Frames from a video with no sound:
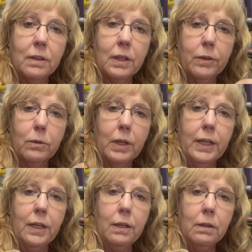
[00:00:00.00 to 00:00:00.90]

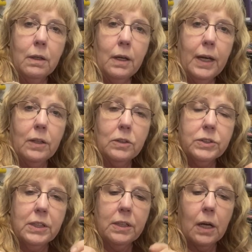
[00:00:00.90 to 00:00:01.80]

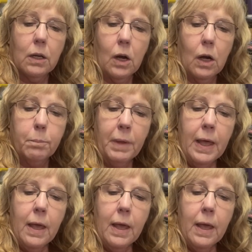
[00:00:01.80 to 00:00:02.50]
theleatherladyllc.com.